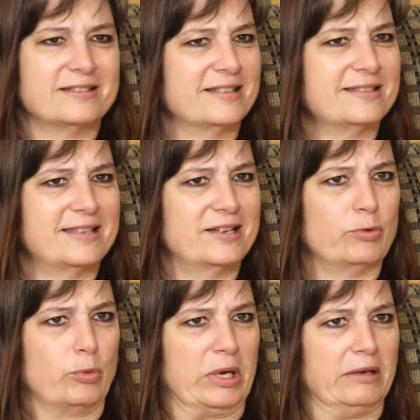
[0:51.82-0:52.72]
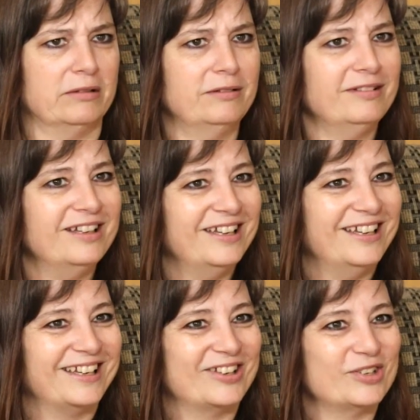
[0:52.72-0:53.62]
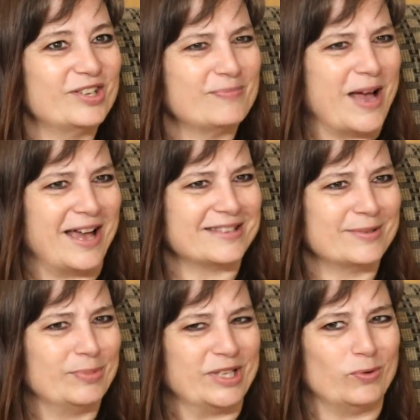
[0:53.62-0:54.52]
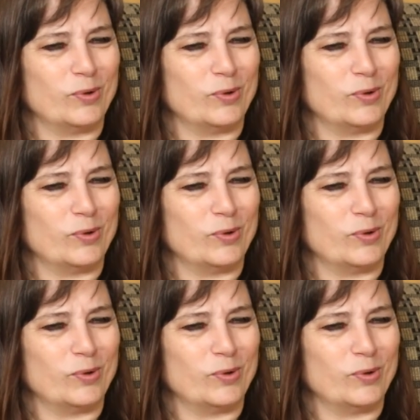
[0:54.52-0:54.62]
is this thing real? couldn't possibly